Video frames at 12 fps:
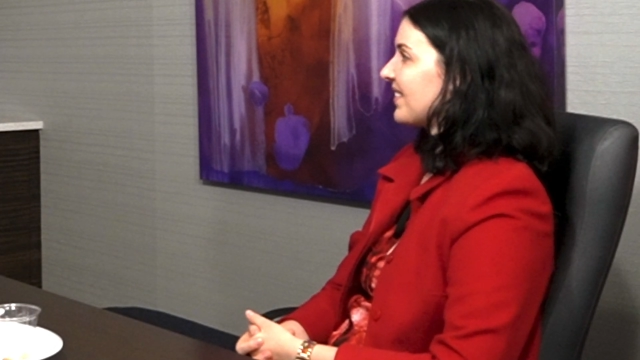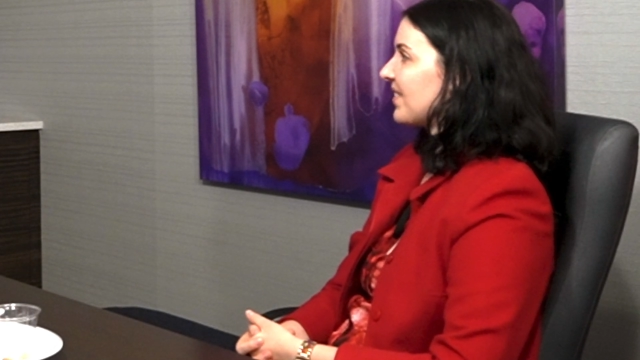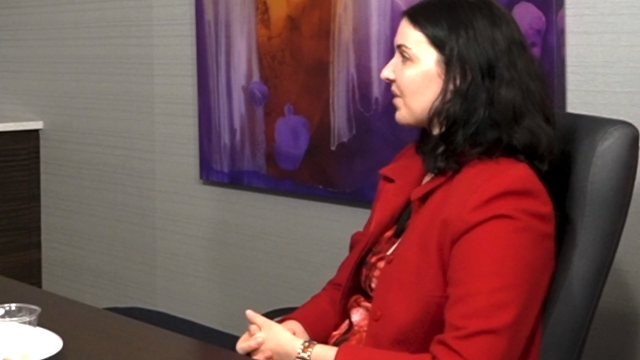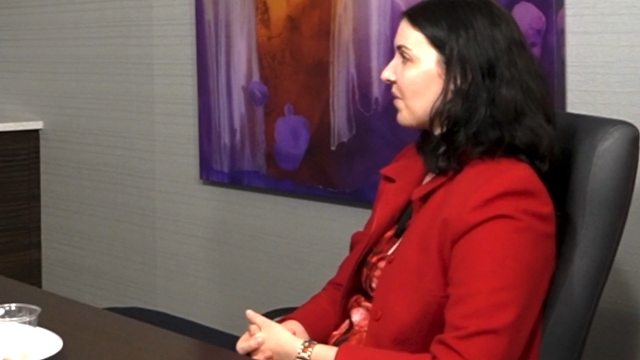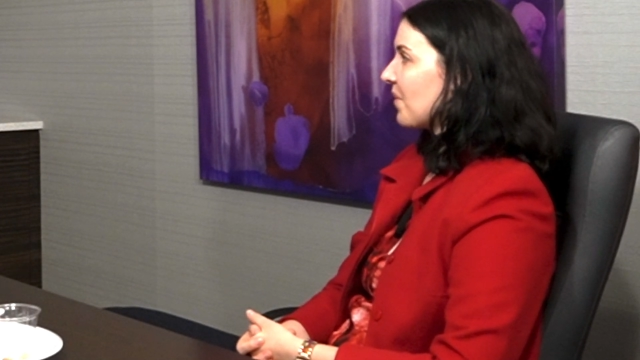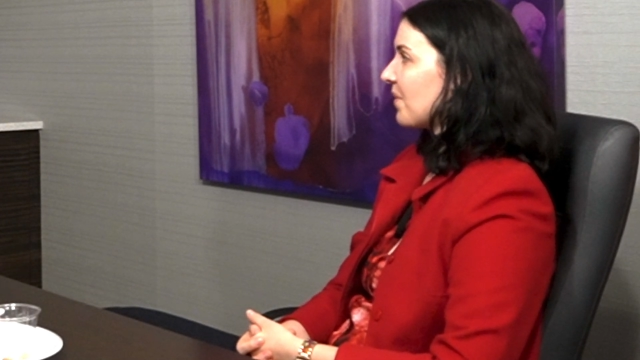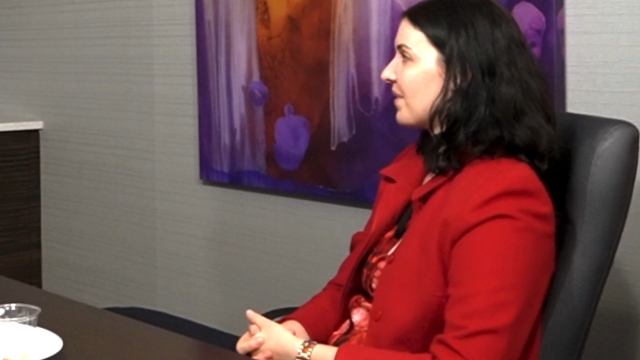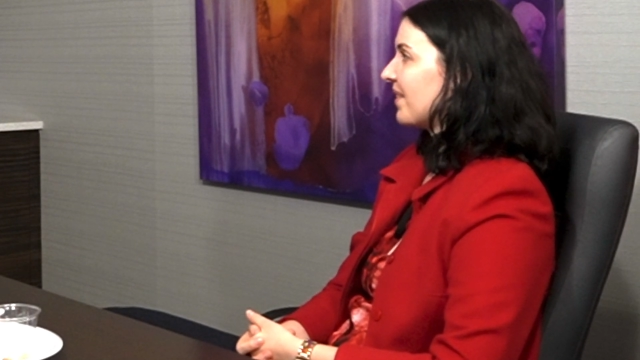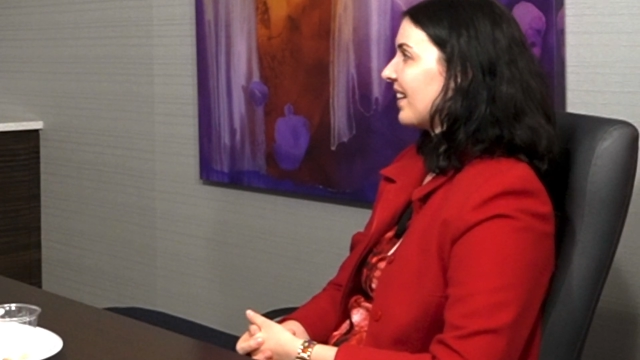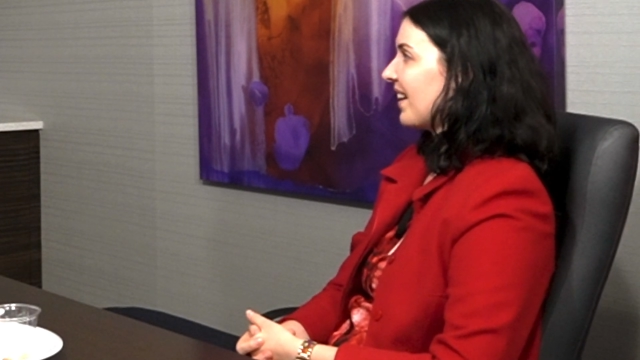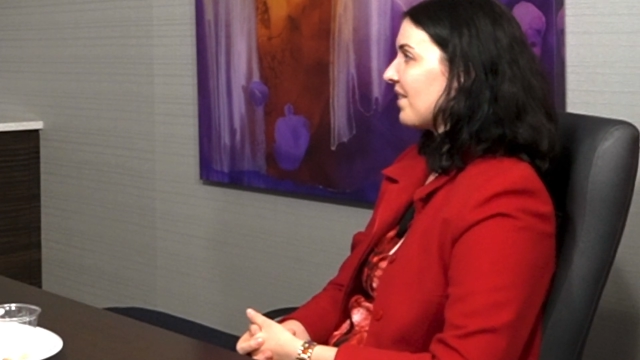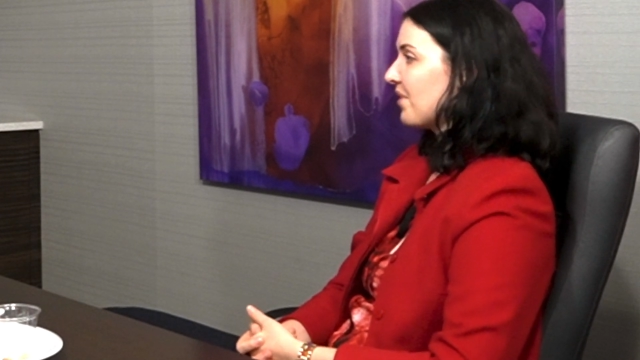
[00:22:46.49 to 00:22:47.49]
So
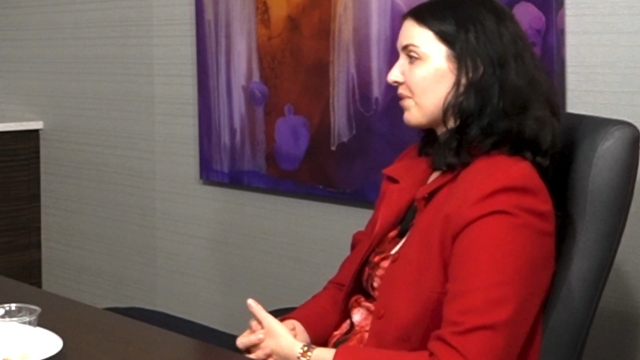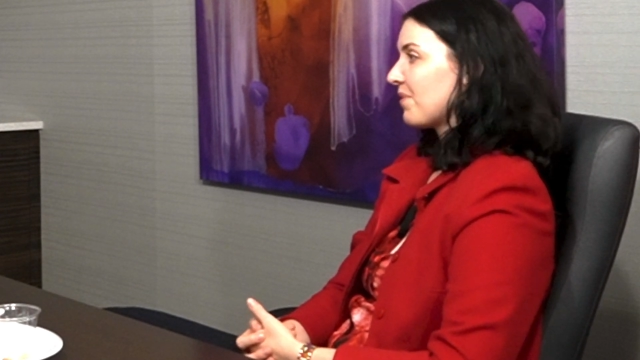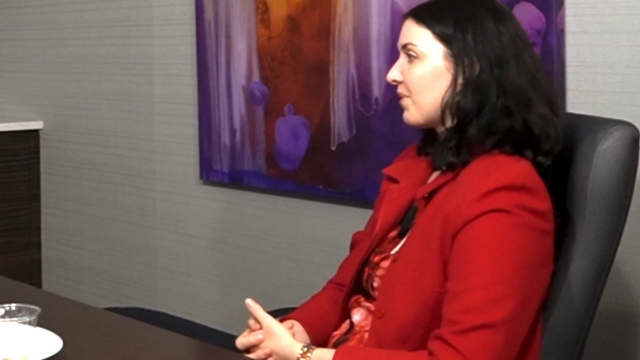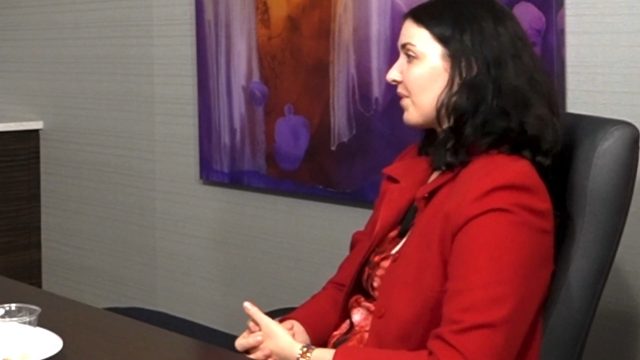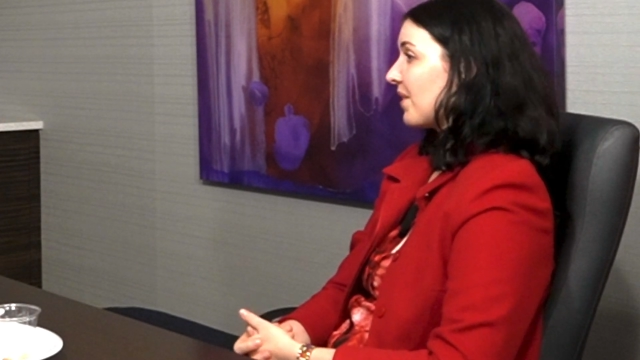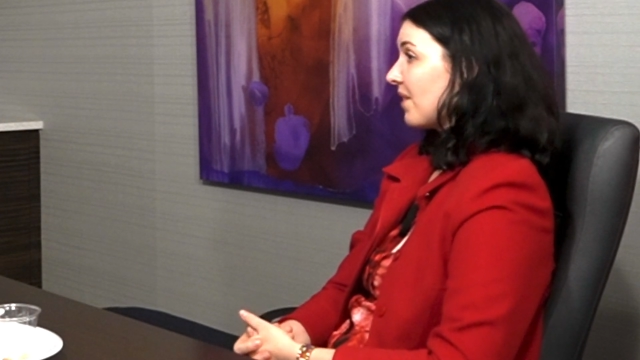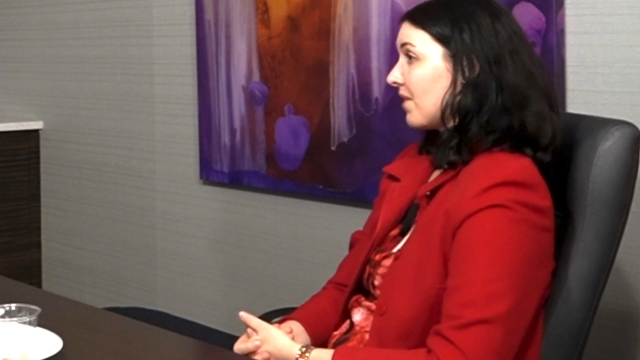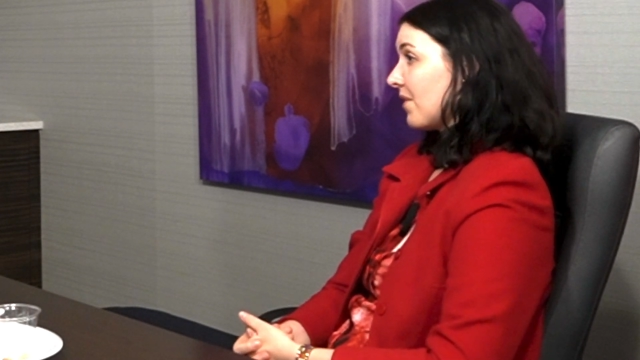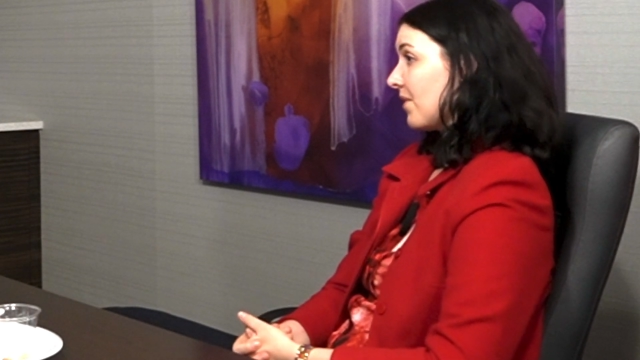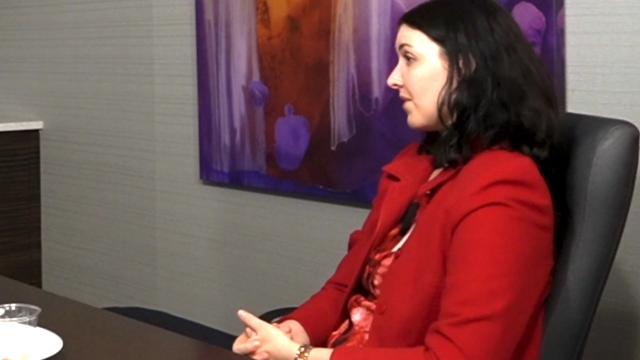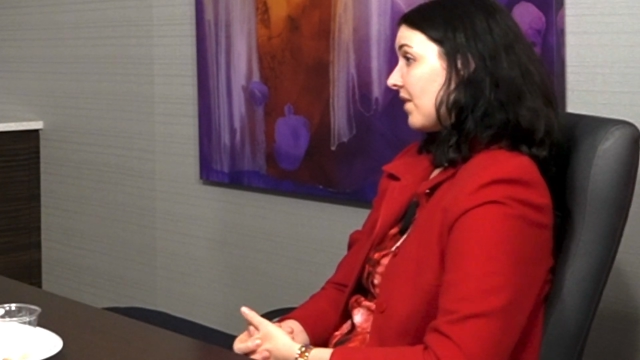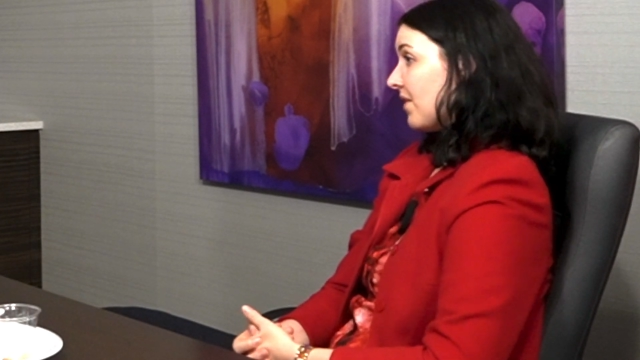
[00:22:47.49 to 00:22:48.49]
I looked for
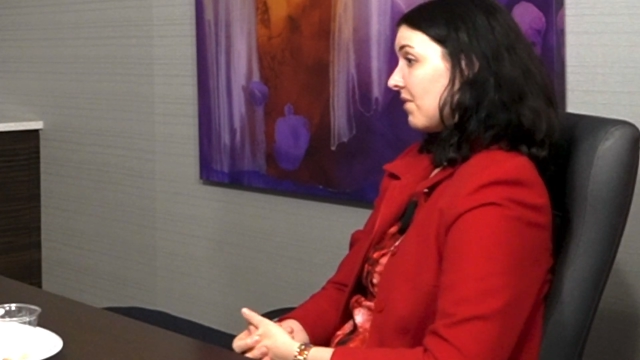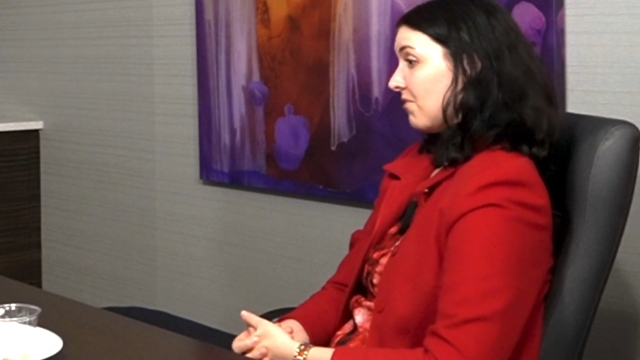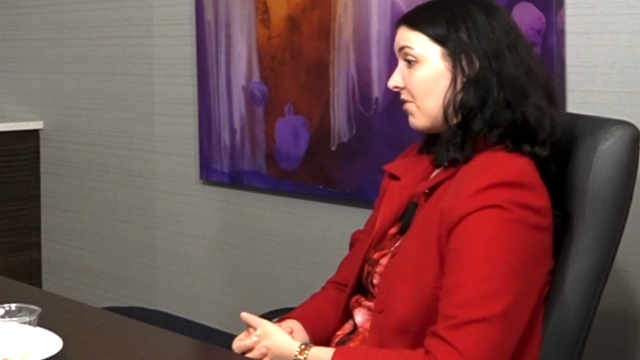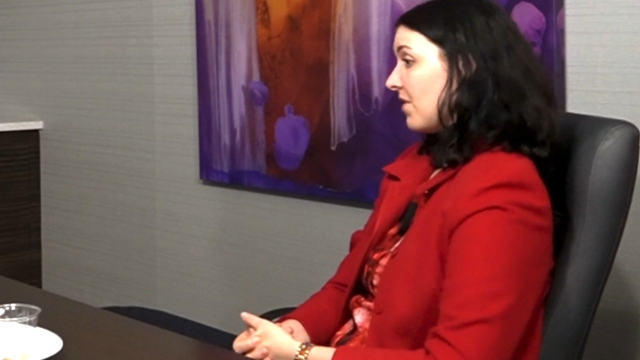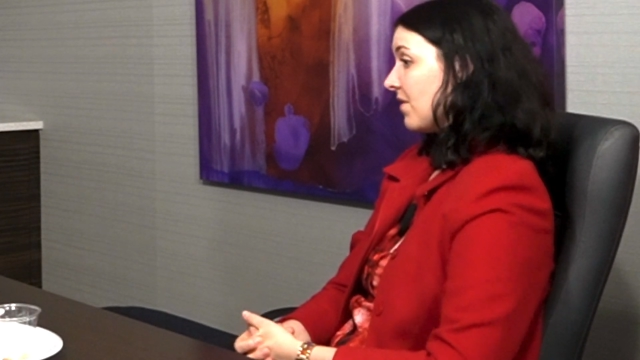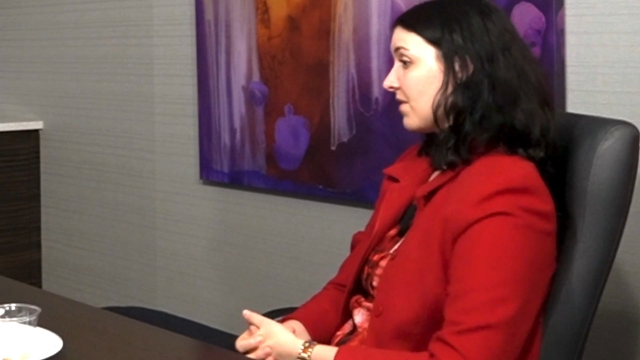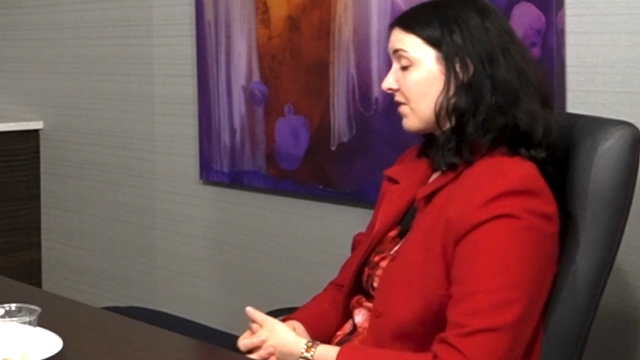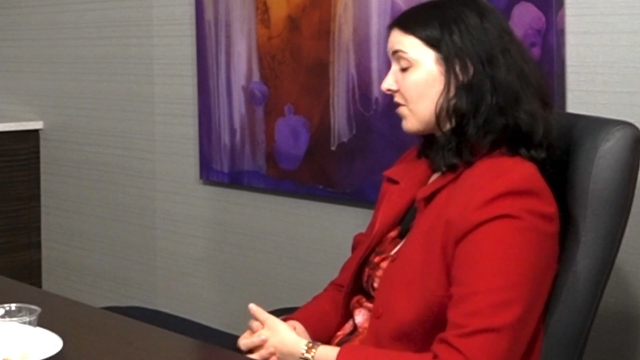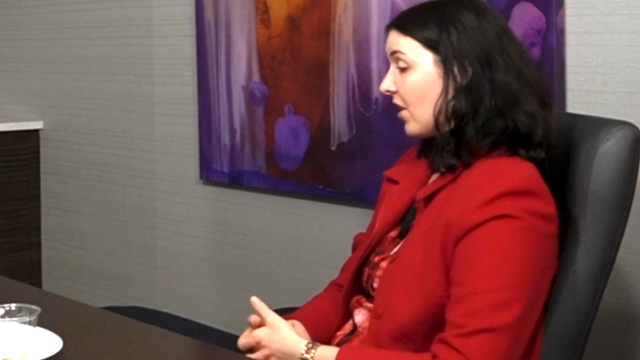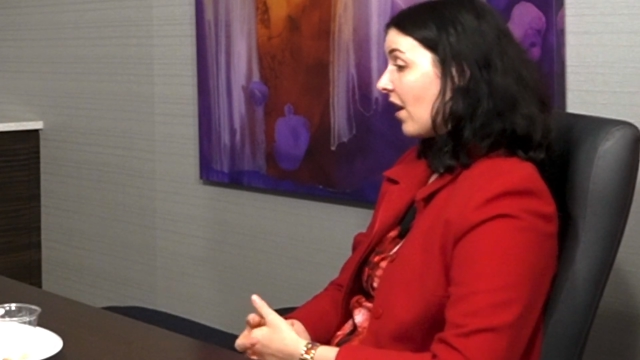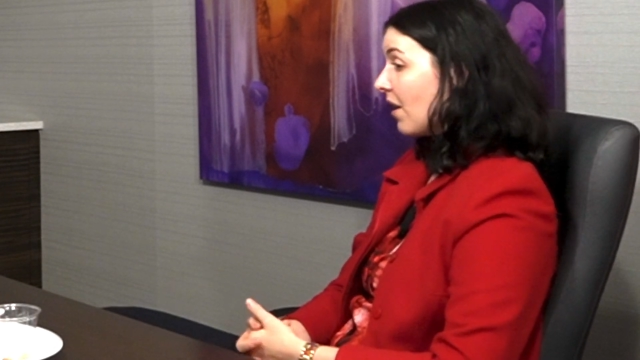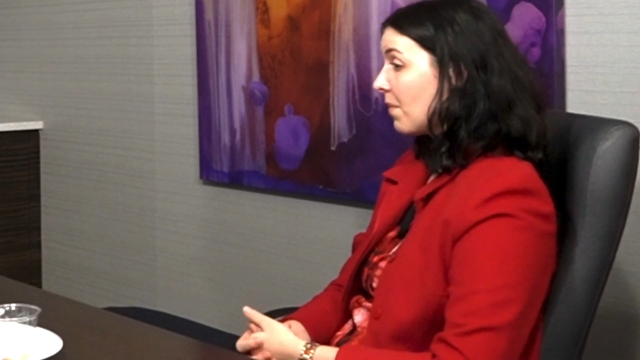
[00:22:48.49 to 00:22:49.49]
a different
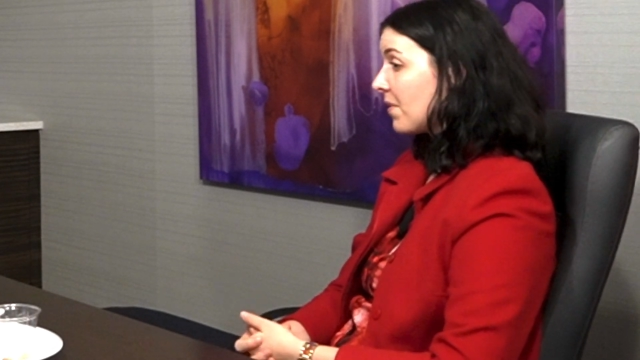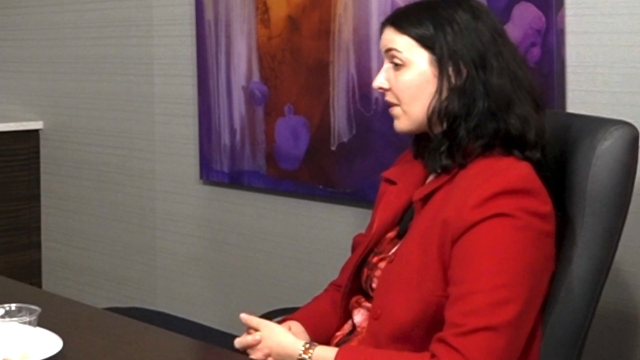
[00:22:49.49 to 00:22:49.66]
job,